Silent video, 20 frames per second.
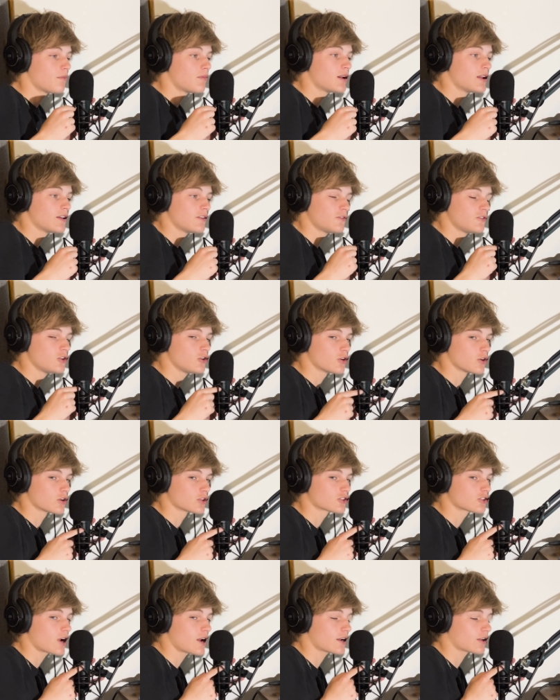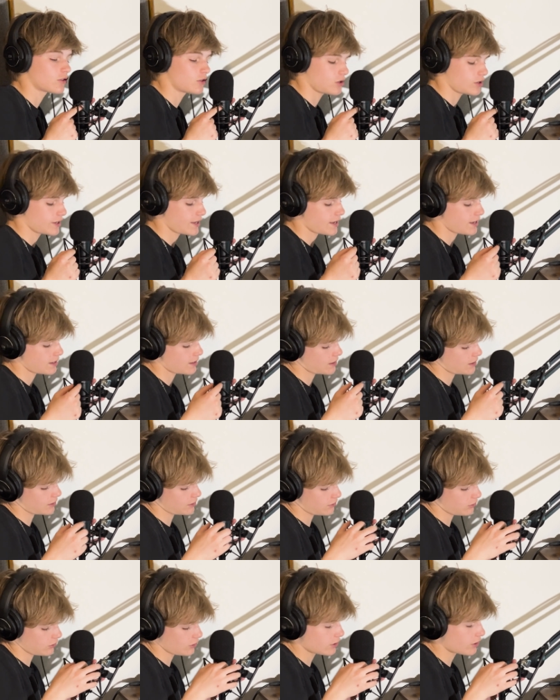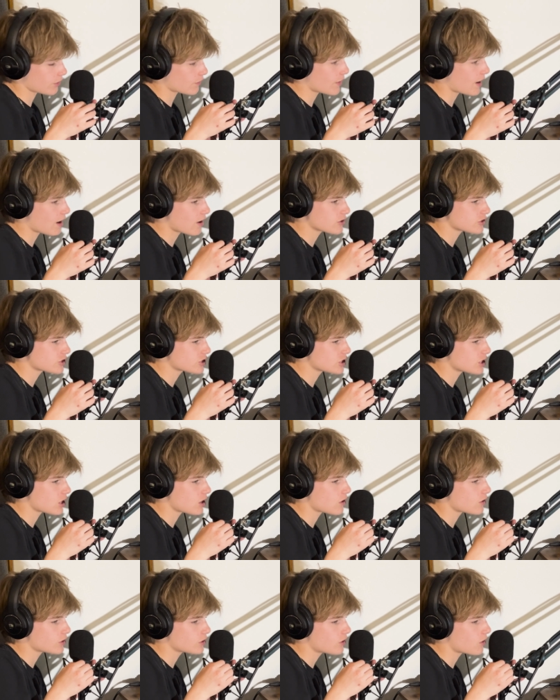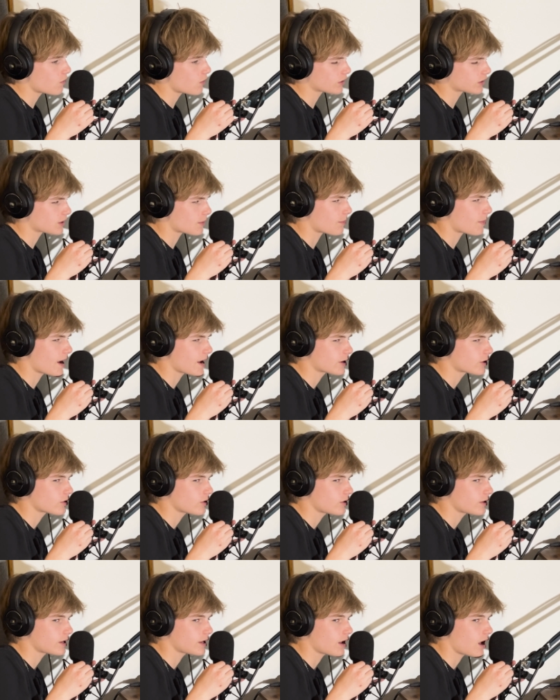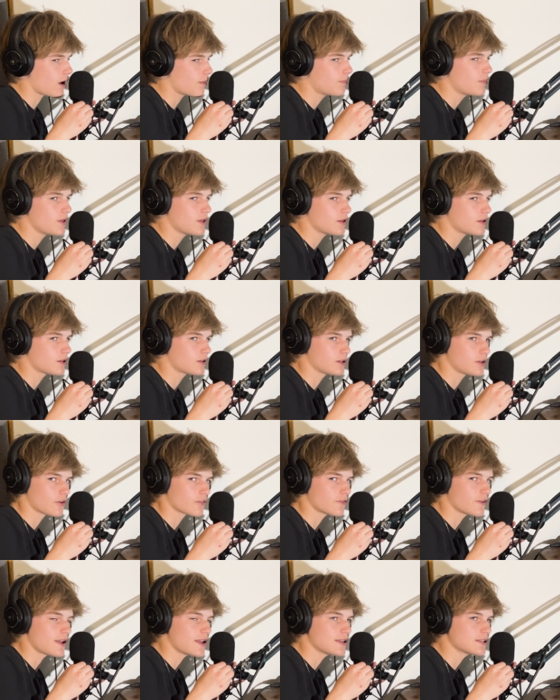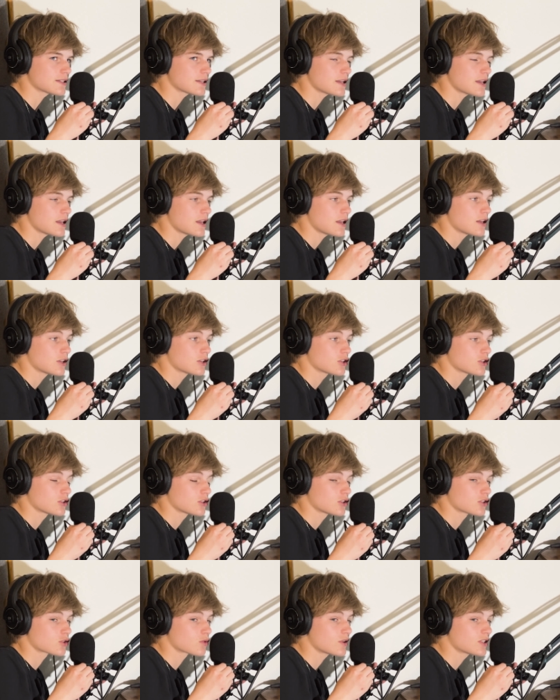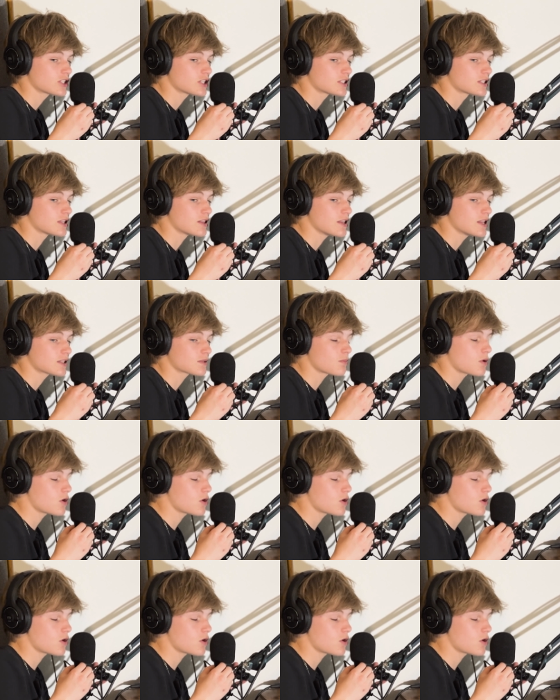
But if you're trying to look around, you know, you don't want the mic really up in your face, switch it to this